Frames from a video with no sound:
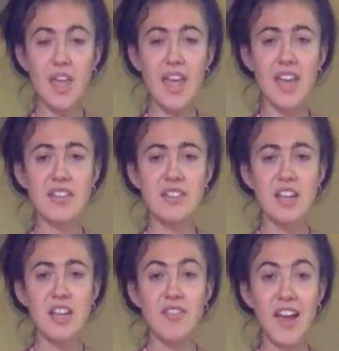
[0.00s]
And
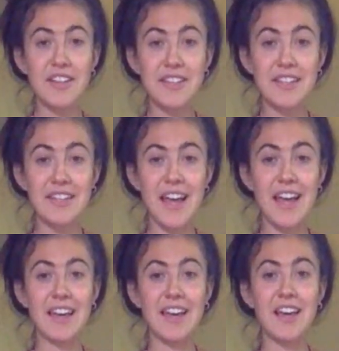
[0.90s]
finally,
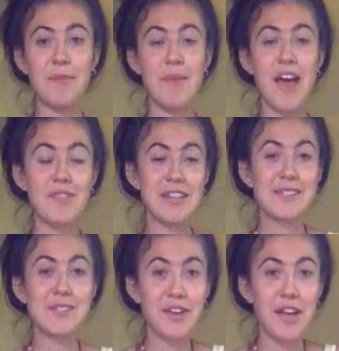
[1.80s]
I have an
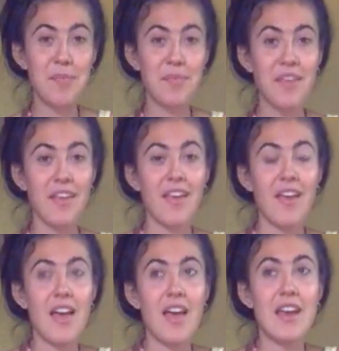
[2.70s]
Instagram
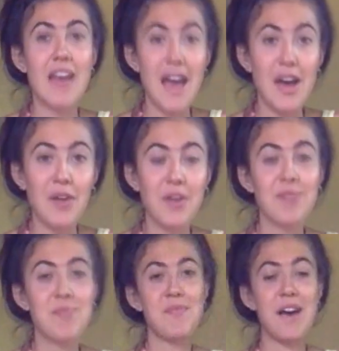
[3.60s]
now.
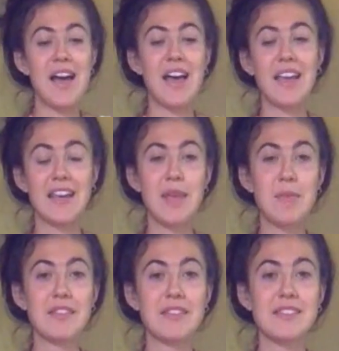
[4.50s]
My name
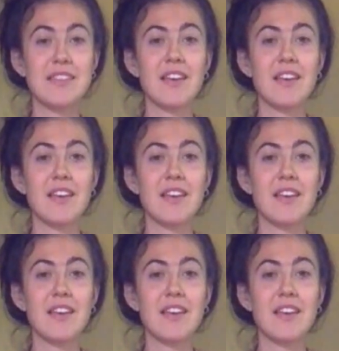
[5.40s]
is